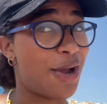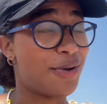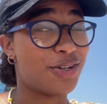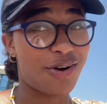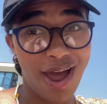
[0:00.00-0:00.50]
to
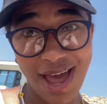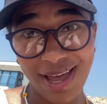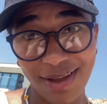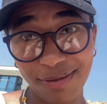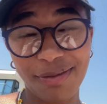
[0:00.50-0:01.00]

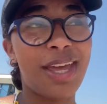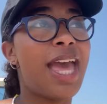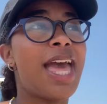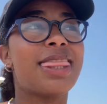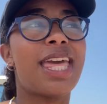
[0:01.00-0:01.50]
drive,
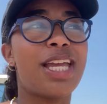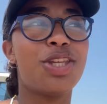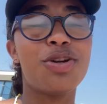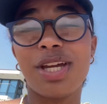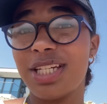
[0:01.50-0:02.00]
then
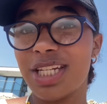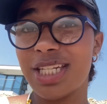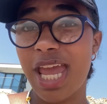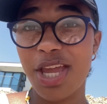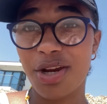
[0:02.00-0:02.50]
you can just
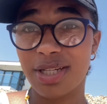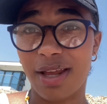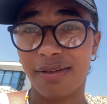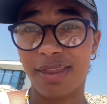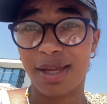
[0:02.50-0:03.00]
take
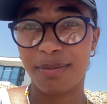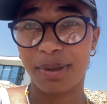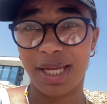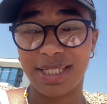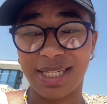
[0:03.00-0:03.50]
yourself
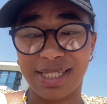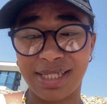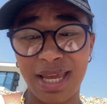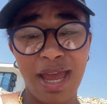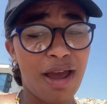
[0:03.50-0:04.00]
places.
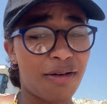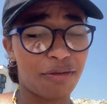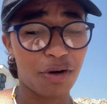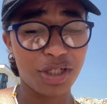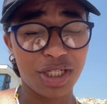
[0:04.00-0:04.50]

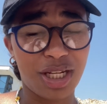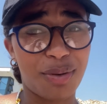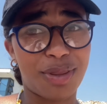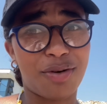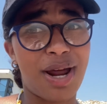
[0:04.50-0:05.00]
Unfortunately,
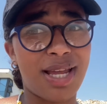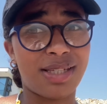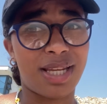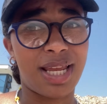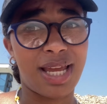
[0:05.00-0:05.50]
with the rise
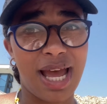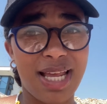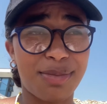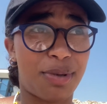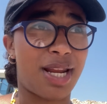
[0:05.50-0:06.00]
in
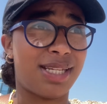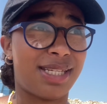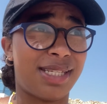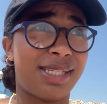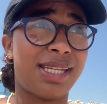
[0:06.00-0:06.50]
gas
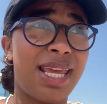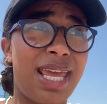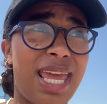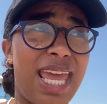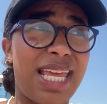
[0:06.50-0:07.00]
prices,
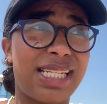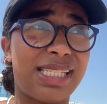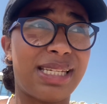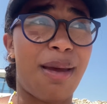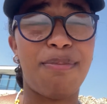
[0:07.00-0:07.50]

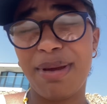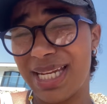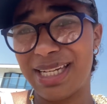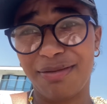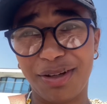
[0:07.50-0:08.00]
it's a
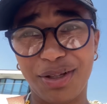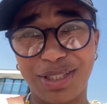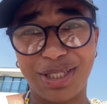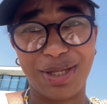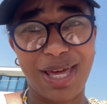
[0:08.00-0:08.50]
bit difficult
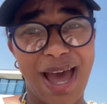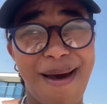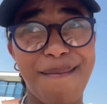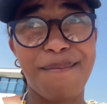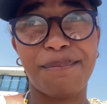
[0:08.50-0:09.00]
to do that,
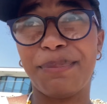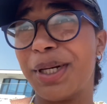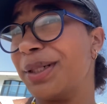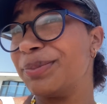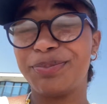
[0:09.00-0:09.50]

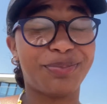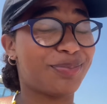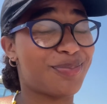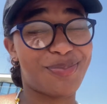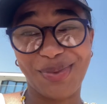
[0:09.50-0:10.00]
but
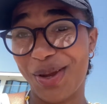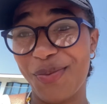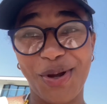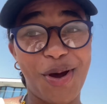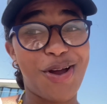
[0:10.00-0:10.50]

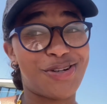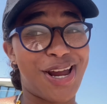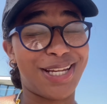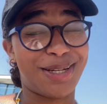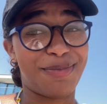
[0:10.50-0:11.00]
we gotta
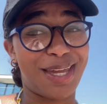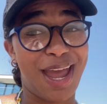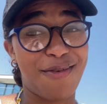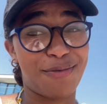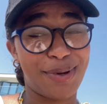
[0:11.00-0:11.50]
try something,
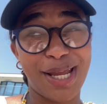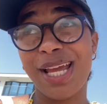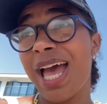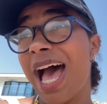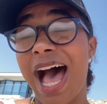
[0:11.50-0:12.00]
haven't we?
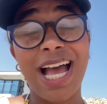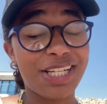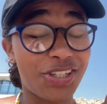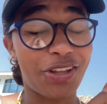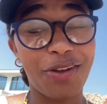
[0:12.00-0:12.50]

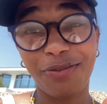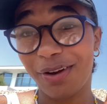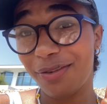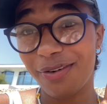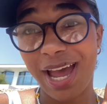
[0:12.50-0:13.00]
Actually,
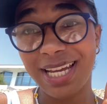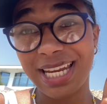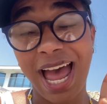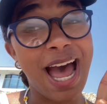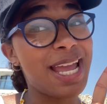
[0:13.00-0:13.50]
fun fact,
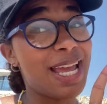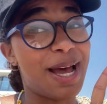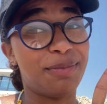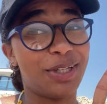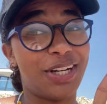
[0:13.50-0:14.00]
I
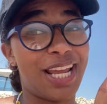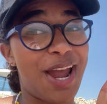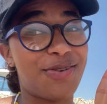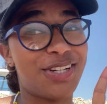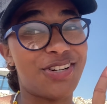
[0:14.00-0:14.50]
am learning
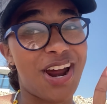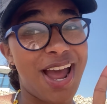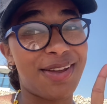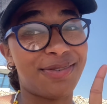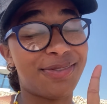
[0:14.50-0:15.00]
how to
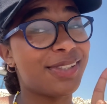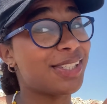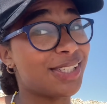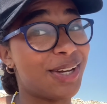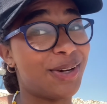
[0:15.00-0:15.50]
drive,
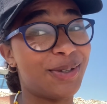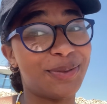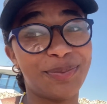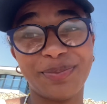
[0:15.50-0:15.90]
so